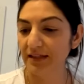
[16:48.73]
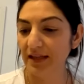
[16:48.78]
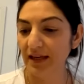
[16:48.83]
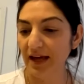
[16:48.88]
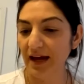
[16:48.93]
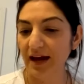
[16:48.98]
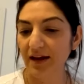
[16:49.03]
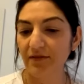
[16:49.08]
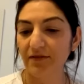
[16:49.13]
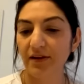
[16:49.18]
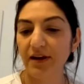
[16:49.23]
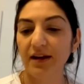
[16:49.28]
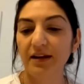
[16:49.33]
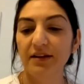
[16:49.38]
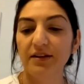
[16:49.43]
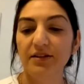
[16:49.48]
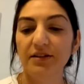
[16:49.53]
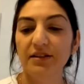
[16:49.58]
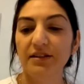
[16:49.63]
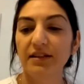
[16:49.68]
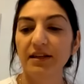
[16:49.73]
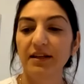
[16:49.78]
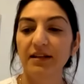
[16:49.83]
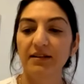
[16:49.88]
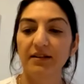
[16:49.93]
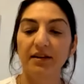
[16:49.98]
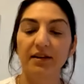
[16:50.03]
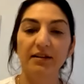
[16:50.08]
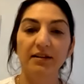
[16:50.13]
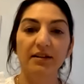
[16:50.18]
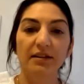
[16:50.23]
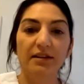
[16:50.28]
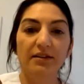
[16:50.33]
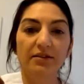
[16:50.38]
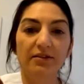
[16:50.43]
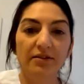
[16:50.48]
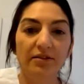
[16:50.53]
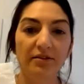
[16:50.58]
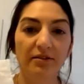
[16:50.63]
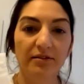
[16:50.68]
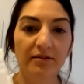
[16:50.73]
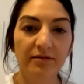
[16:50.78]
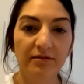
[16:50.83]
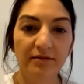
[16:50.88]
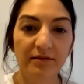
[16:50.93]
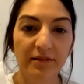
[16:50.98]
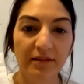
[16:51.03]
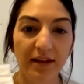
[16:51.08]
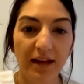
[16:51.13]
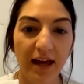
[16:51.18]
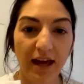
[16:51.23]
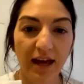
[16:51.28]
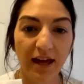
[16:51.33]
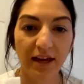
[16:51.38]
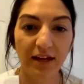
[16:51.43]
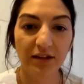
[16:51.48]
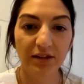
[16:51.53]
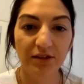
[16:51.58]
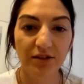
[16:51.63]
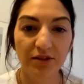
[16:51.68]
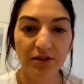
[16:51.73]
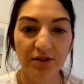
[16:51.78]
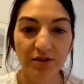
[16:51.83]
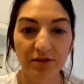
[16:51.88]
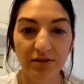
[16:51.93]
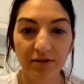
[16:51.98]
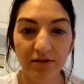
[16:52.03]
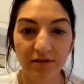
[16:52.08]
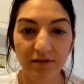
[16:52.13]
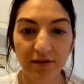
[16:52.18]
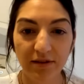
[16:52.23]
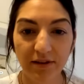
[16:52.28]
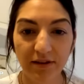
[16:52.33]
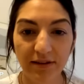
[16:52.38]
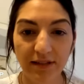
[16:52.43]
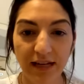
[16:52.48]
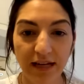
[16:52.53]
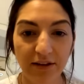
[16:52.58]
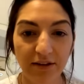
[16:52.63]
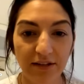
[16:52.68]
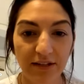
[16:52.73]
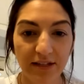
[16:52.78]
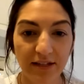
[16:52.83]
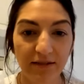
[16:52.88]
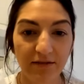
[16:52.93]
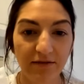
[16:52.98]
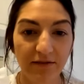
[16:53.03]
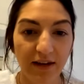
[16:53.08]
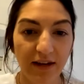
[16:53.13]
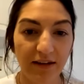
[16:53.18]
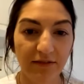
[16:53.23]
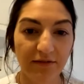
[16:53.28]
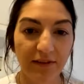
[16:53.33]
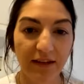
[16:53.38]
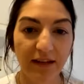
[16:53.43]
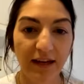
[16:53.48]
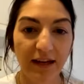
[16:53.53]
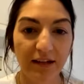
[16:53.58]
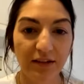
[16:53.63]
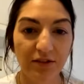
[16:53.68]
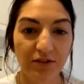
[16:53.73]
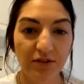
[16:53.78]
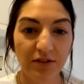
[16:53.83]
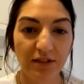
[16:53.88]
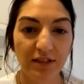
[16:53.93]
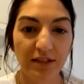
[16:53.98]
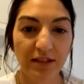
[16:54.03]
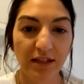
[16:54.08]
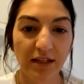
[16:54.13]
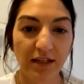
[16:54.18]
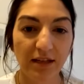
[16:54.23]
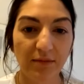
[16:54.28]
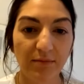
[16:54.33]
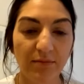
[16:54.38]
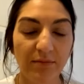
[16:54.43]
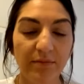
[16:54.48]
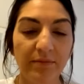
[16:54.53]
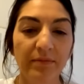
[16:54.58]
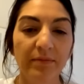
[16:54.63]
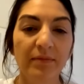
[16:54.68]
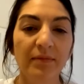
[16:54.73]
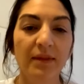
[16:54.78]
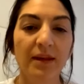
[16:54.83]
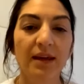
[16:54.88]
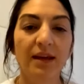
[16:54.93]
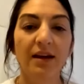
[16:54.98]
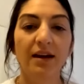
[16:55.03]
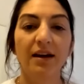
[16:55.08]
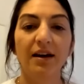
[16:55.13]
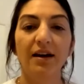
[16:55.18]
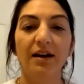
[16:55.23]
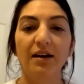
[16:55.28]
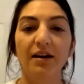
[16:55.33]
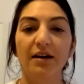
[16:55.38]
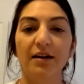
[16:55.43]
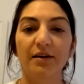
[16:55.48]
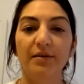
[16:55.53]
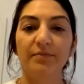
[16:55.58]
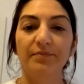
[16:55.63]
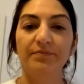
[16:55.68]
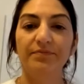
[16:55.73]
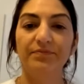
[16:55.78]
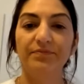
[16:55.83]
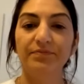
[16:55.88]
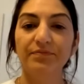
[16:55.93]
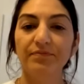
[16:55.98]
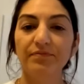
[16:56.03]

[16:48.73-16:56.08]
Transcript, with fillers: They have kind of just like a little edge decorative kind of like extra seam, um,